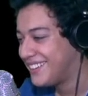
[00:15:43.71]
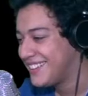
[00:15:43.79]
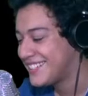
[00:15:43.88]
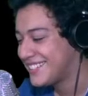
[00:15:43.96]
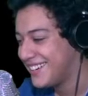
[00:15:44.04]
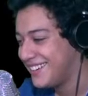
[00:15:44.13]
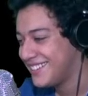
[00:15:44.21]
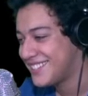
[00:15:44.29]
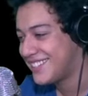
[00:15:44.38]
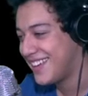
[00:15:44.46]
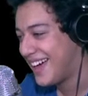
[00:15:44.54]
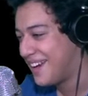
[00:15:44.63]
They scared the
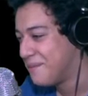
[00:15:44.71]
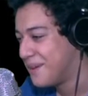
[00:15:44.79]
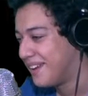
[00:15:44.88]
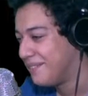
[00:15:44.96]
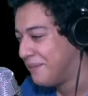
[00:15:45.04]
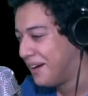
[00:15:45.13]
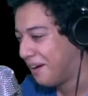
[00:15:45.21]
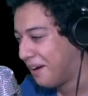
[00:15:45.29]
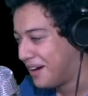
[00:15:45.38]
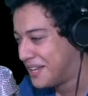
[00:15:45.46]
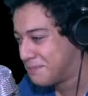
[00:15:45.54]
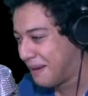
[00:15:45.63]
shit out of me. My
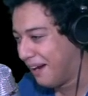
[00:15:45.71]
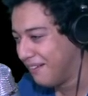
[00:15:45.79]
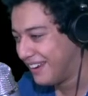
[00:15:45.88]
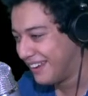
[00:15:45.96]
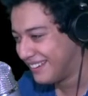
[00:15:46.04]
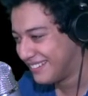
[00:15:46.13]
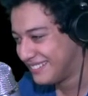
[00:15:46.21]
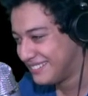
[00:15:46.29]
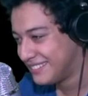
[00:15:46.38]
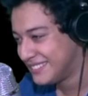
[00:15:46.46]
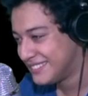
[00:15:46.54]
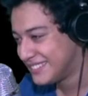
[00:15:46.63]
heart is pounding.
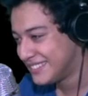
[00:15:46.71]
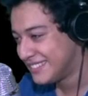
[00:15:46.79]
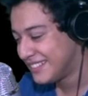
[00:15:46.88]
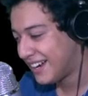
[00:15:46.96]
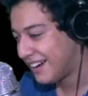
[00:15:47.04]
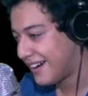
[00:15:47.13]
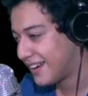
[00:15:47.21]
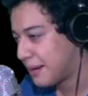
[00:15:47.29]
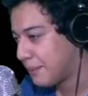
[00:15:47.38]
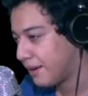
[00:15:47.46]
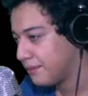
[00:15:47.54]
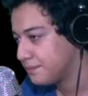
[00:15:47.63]
Alright,
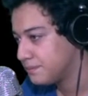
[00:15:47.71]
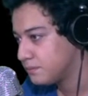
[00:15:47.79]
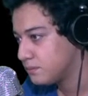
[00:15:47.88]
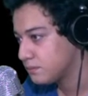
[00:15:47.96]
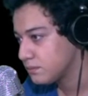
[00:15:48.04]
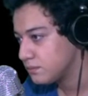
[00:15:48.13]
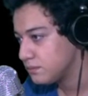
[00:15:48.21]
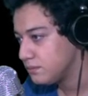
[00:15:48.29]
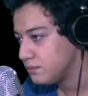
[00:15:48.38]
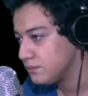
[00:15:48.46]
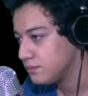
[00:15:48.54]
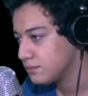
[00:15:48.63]
come on.
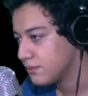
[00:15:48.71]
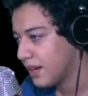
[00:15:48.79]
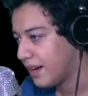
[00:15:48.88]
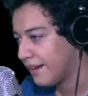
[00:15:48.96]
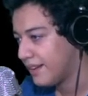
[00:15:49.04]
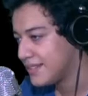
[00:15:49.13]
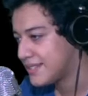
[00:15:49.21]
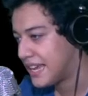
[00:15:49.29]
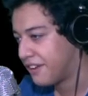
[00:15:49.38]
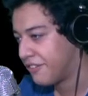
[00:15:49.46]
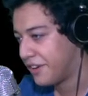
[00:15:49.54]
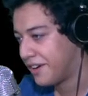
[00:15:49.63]
Alright, let's
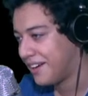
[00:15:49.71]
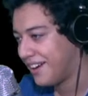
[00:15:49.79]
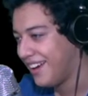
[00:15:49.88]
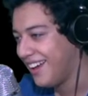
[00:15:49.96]
save here.